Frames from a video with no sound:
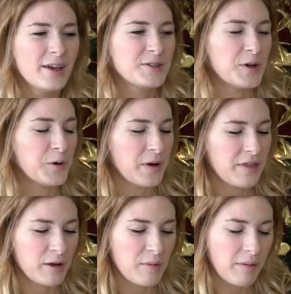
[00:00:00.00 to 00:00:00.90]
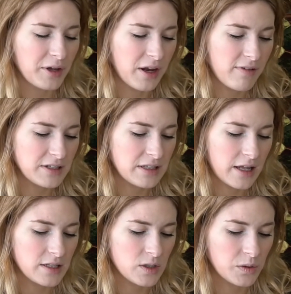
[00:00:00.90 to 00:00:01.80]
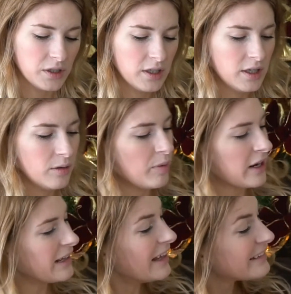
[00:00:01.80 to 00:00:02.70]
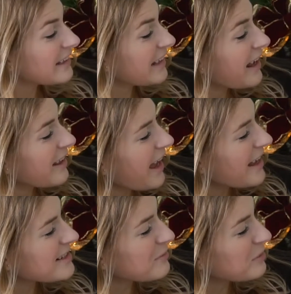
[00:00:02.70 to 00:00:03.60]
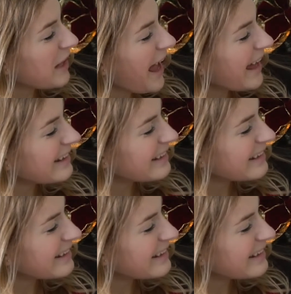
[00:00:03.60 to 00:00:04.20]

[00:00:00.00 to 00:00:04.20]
So I think I'm probably gonna invest in that soon. But I like that it has a plaid